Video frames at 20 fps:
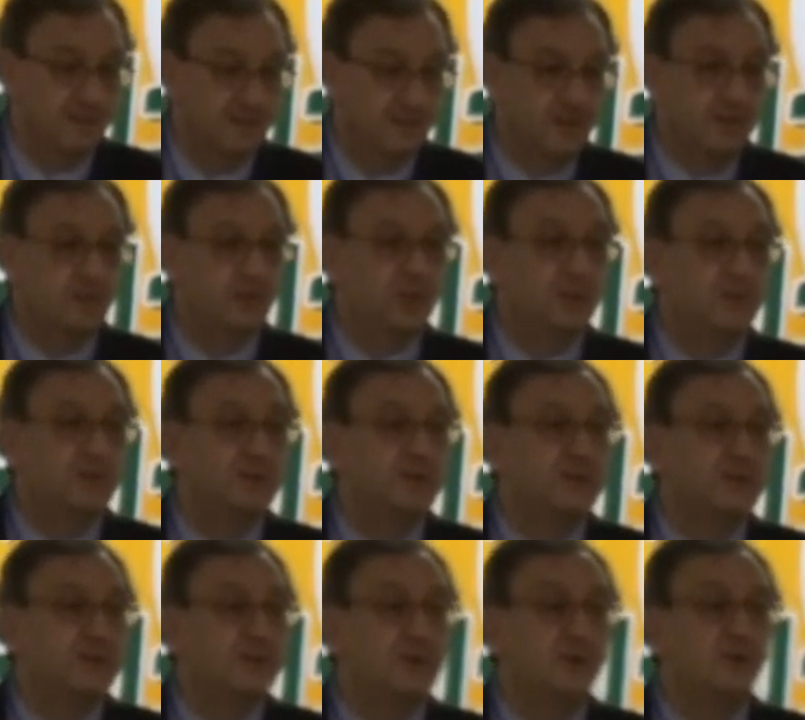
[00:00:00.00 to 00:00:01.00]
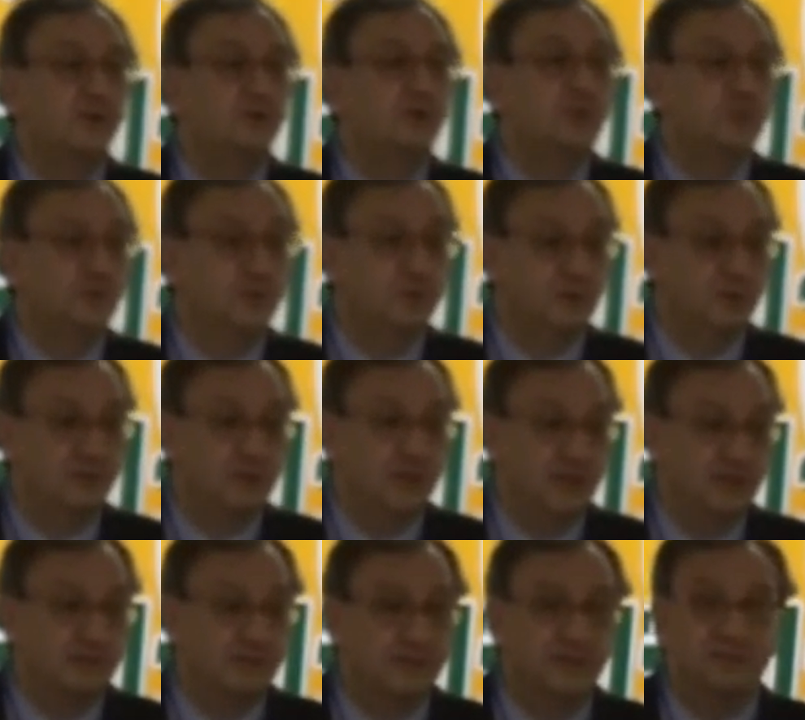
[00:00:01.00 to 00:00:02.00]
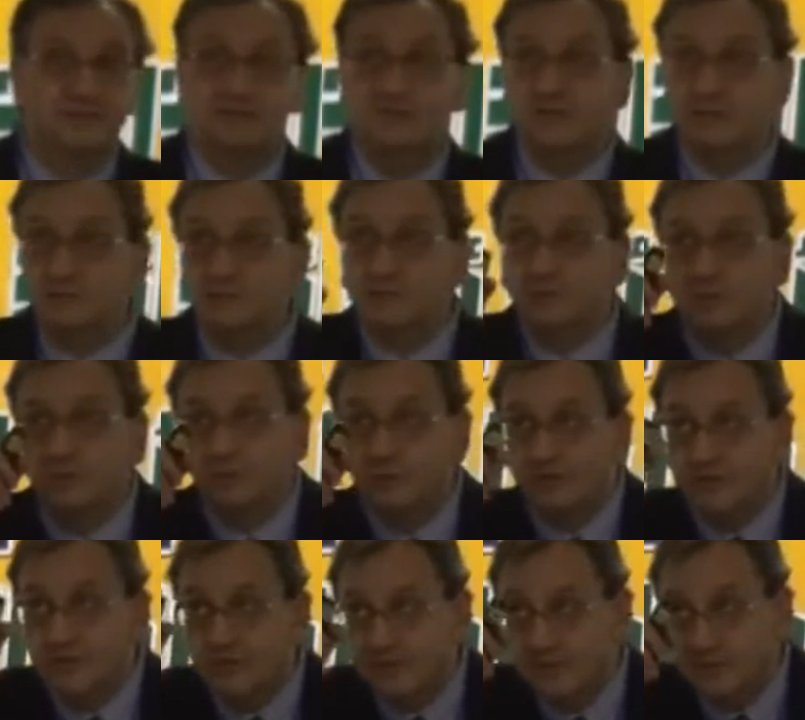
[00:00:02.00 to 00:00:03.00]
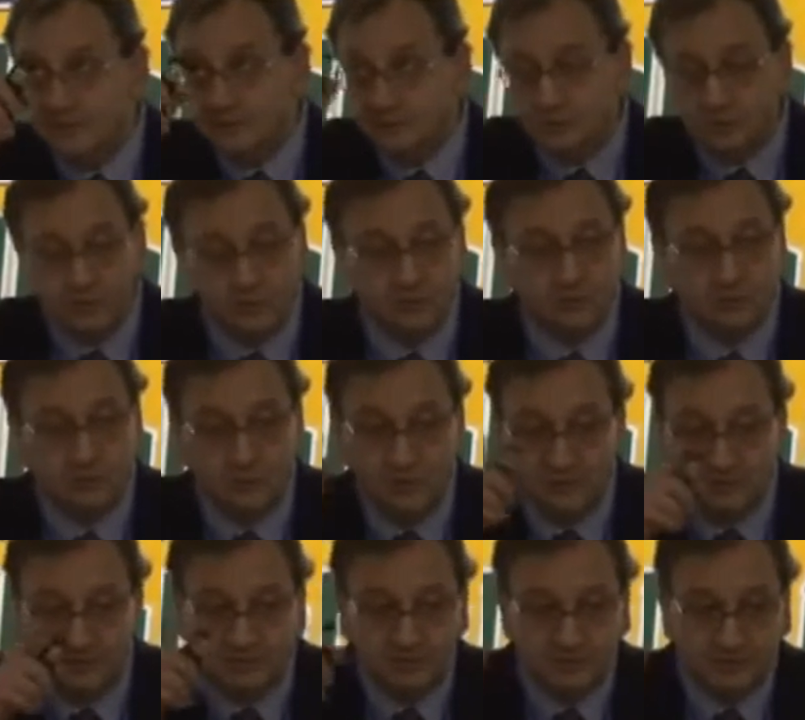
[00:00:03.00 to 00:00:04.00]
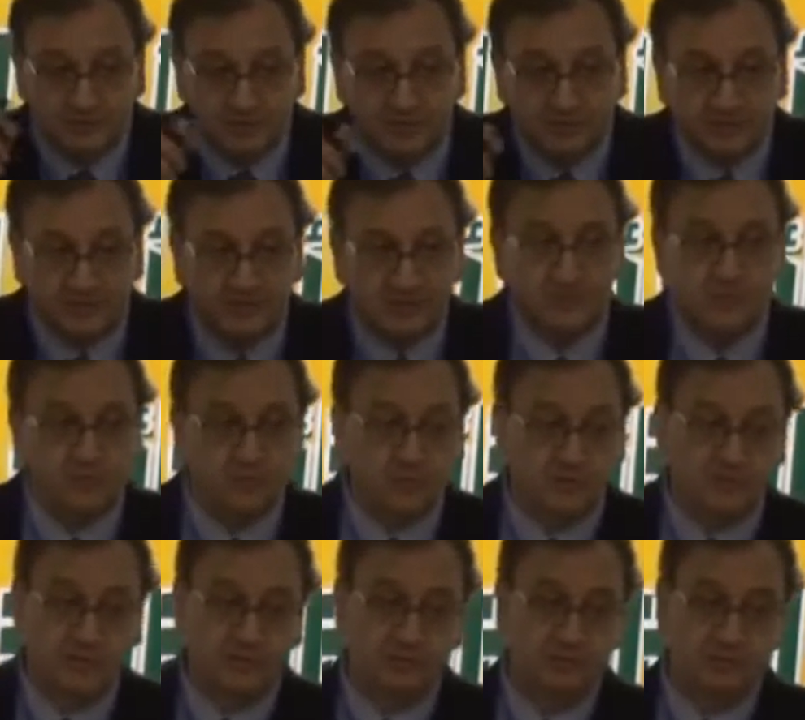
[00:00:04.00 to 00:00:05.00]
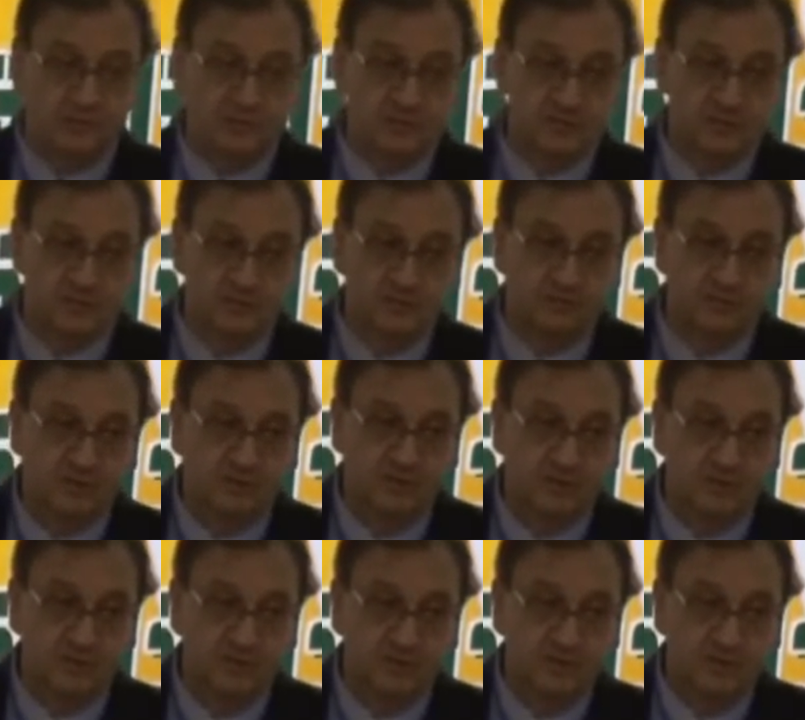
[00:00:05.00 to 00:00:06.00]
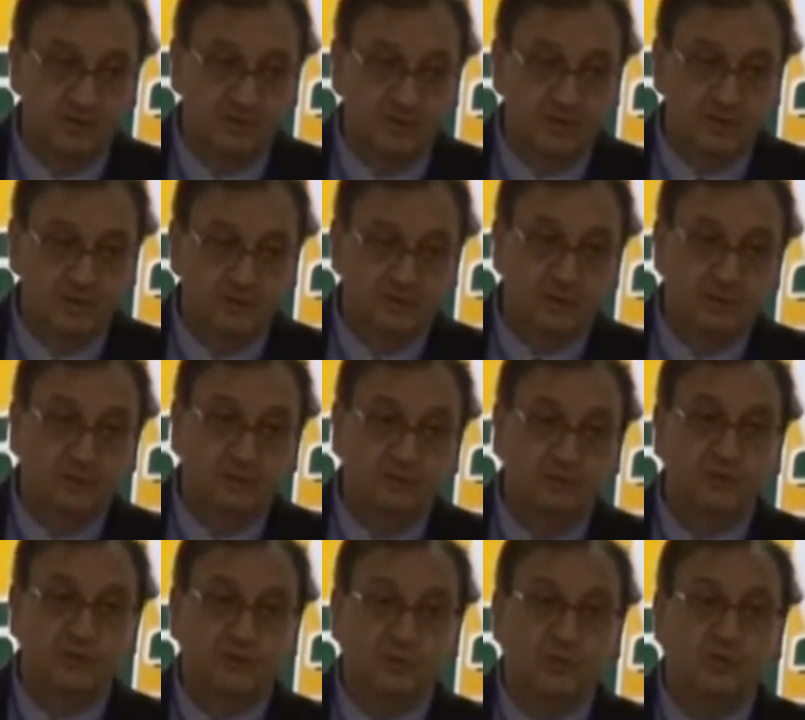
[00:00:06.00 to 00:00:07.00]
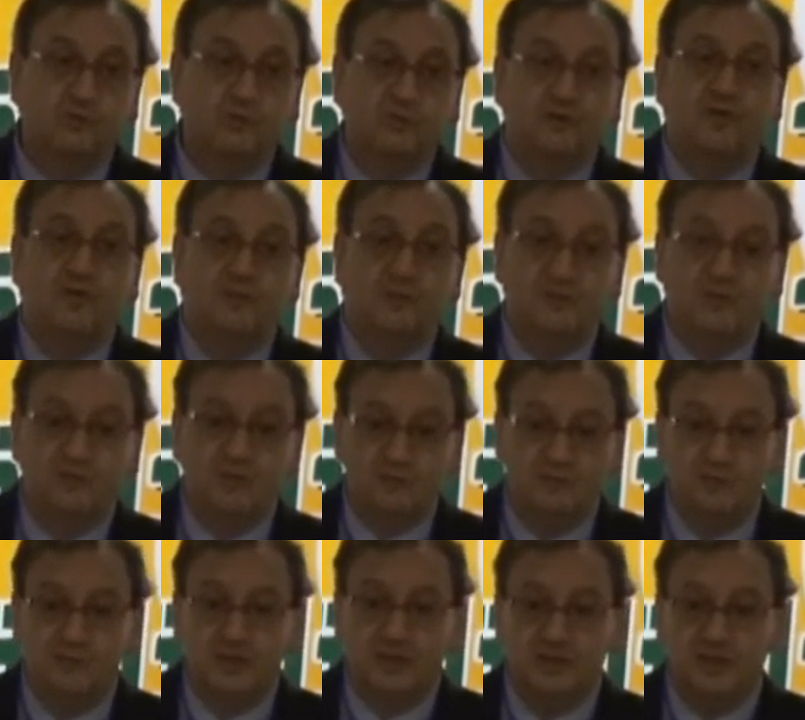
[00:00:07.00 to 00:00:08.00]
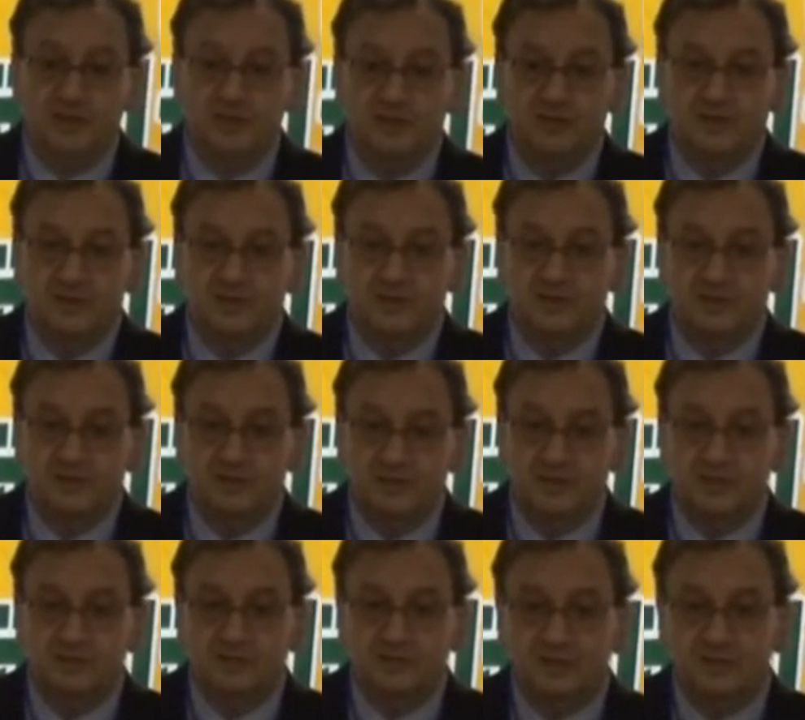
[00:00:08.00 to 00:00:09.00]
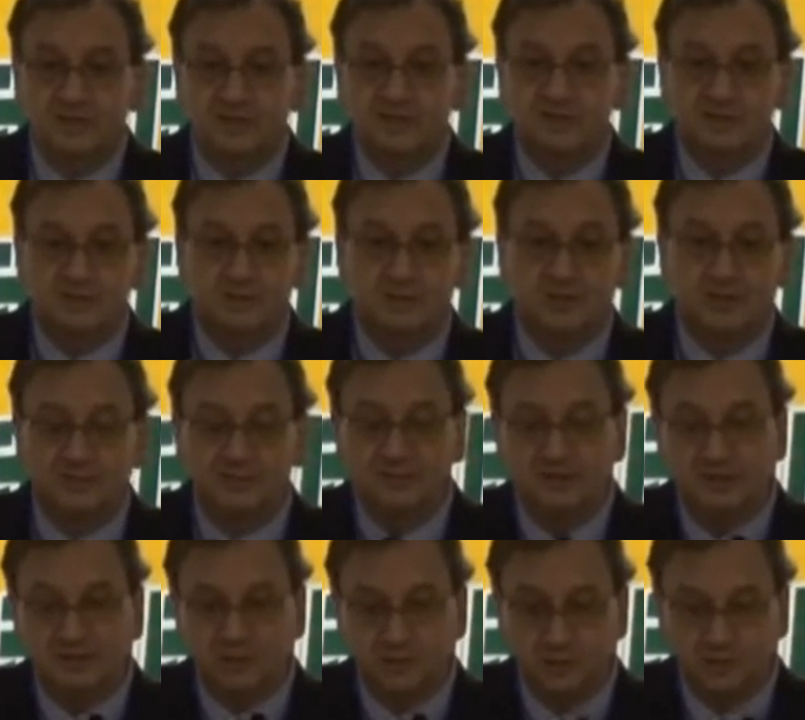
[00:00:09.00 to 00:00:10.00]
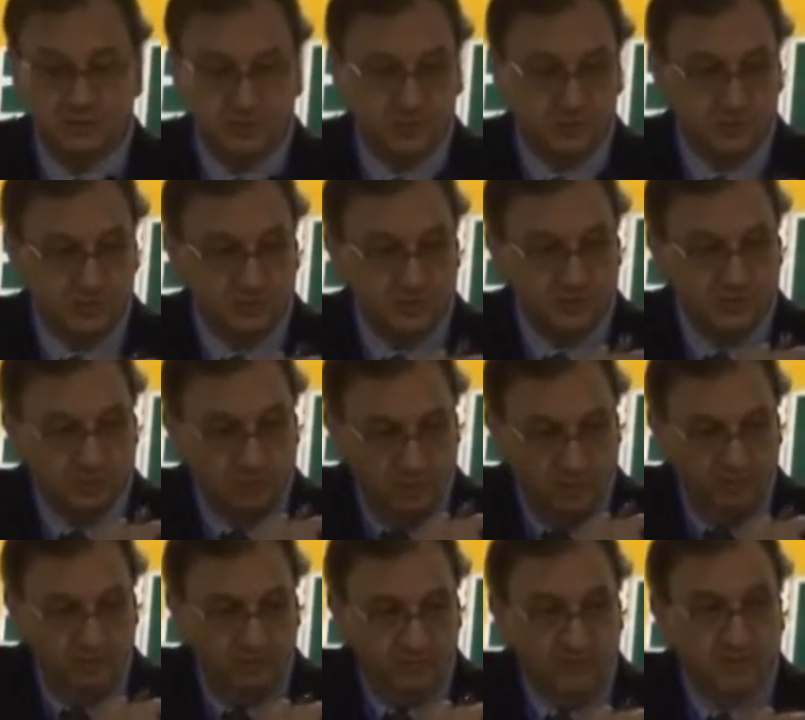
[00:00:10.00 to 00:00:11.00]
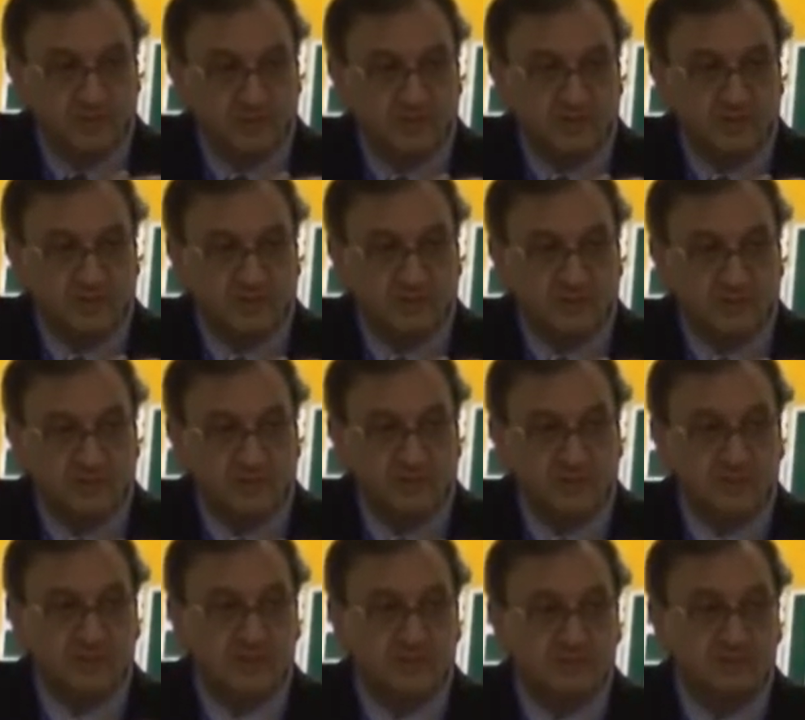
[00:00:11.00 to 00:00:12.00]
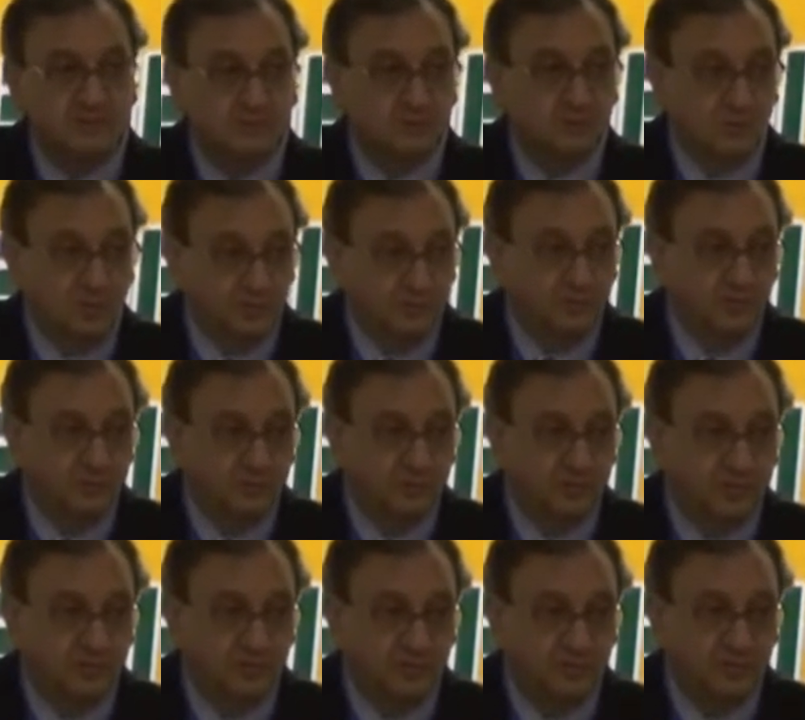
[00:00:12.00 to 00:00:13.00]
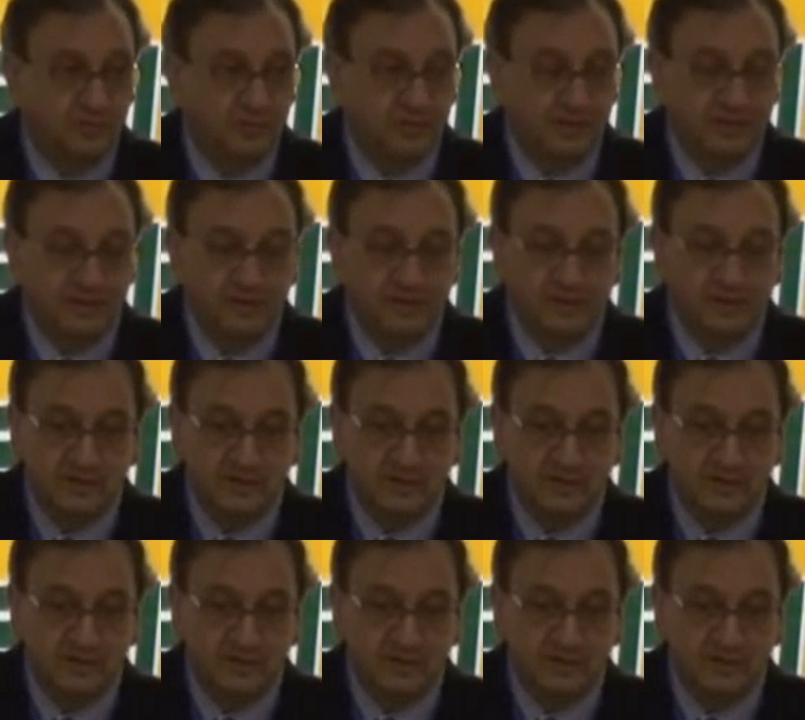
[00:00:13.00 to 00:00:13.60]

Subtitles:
Initially they tell you, no, we don't have that thing, but all what they need to look, when did the blood culture become positive? So if you draw from me today, simultaneous blood cultures, one from the central venous catheter, one from peripheral vein,